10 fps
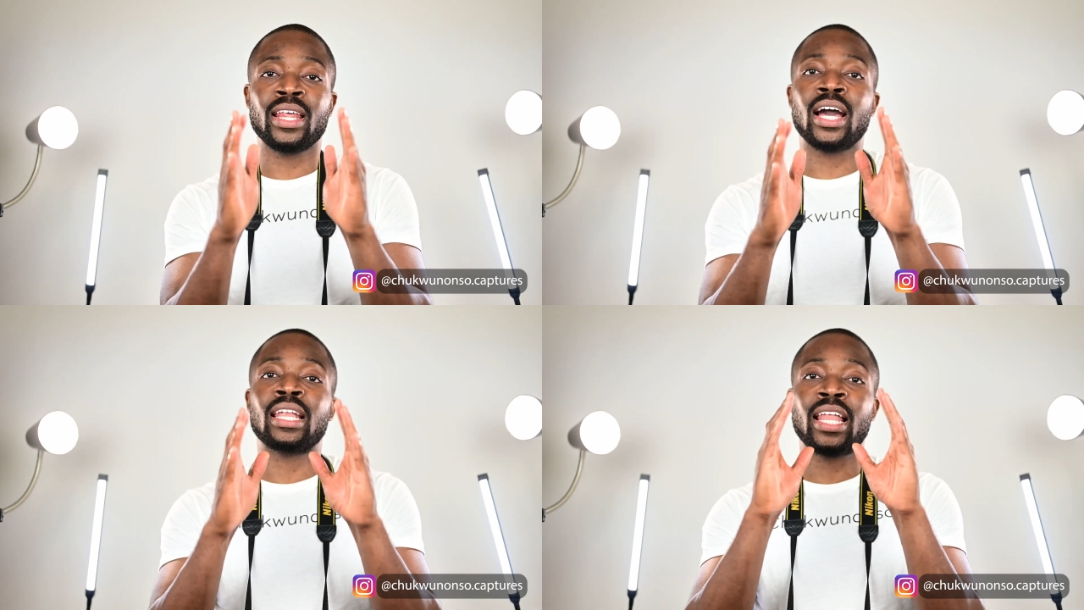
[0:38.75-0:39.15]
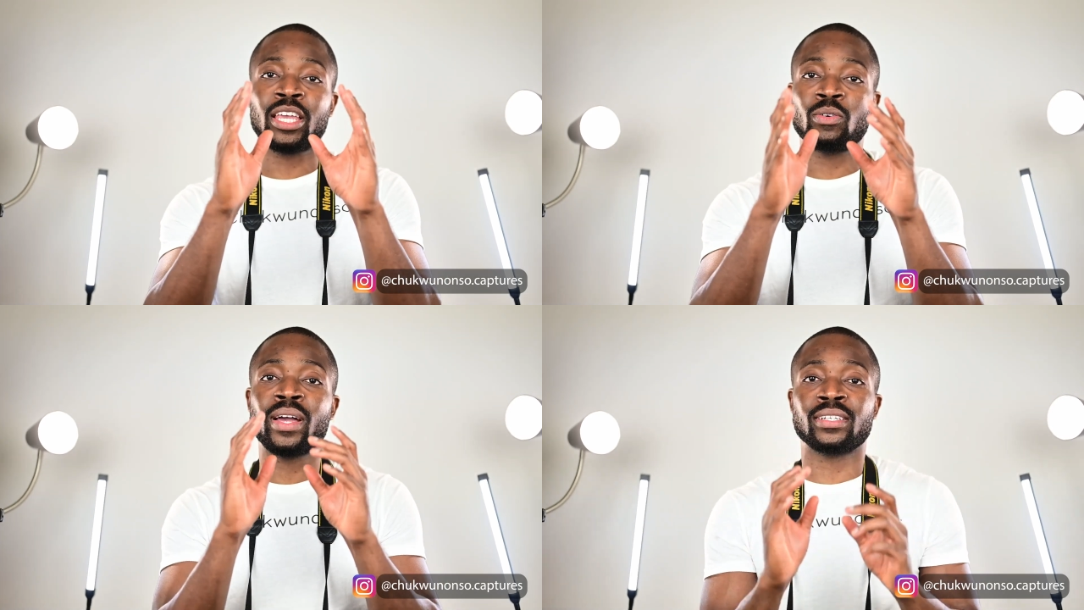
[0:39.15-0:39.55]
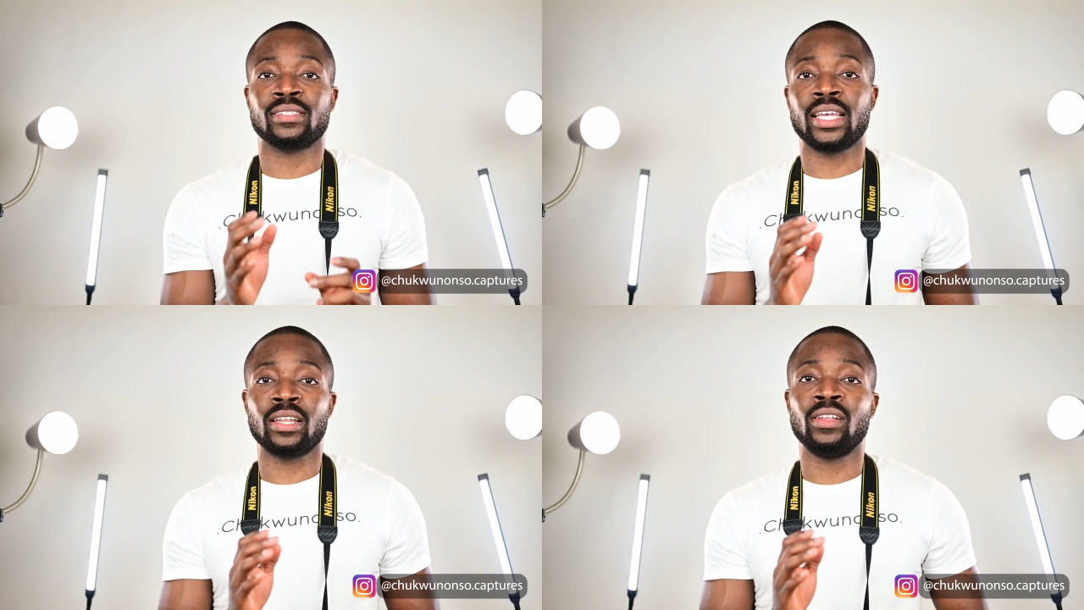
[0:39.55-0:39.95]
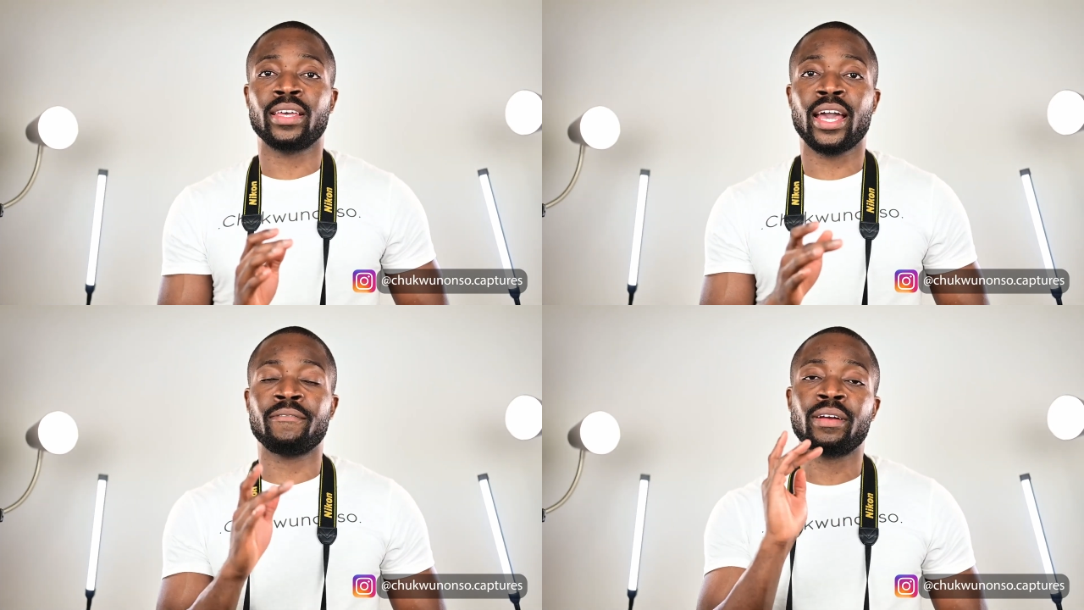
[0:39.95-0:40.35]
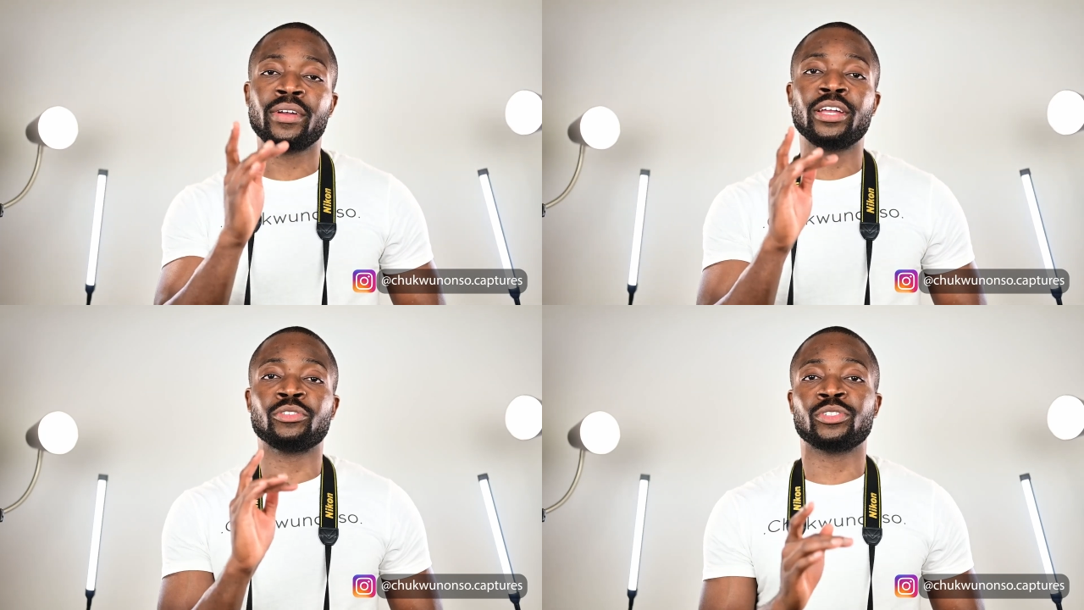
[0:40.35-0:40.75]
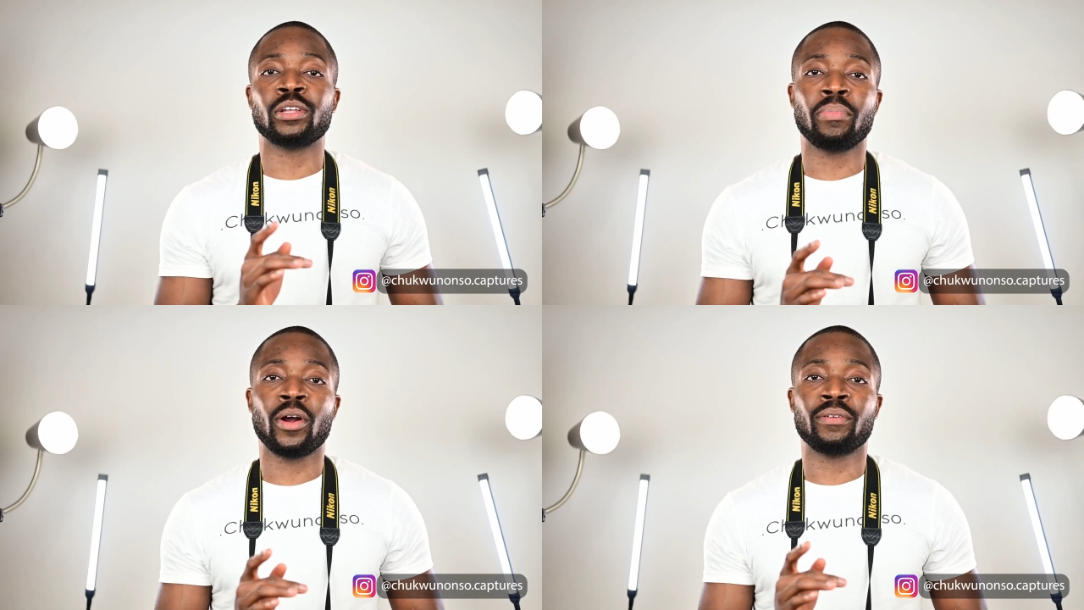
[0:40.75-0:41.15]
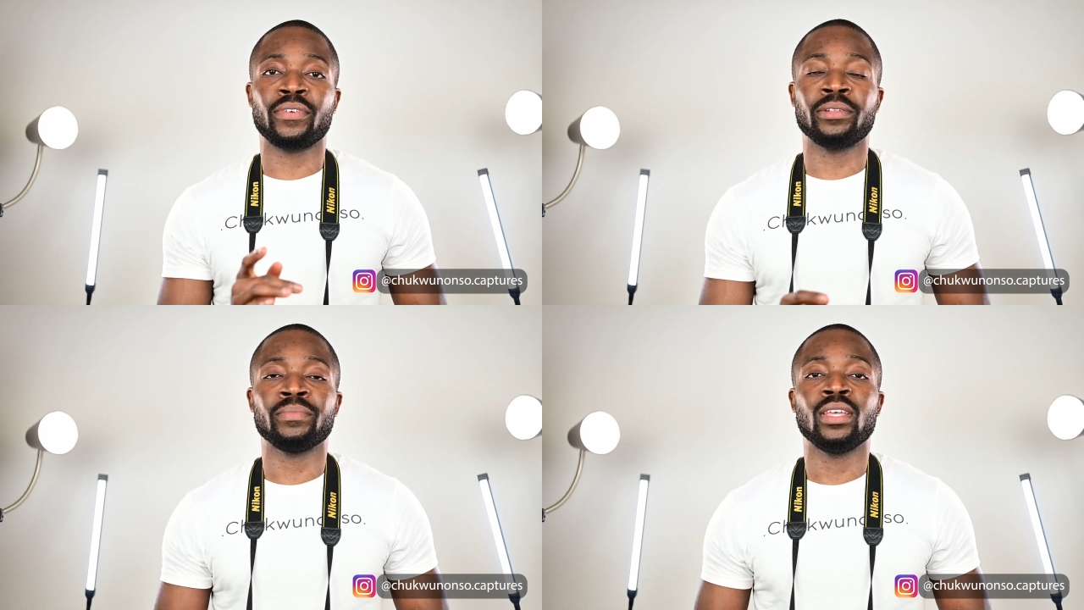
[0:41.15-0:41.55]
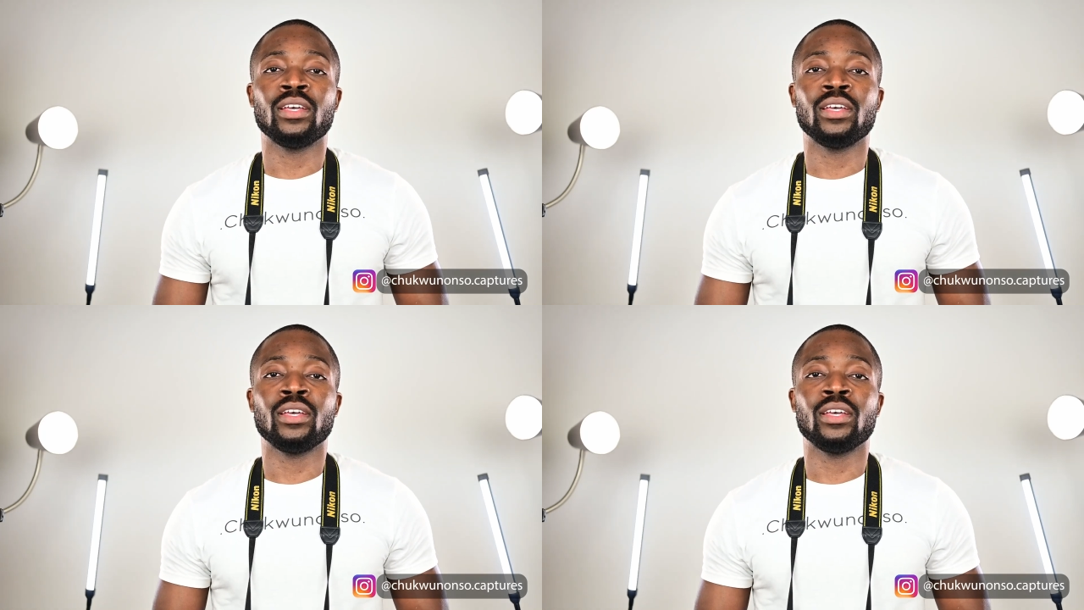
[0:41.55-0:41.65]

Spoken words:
that I'd like you guys to take a look at, a very interesting part of it.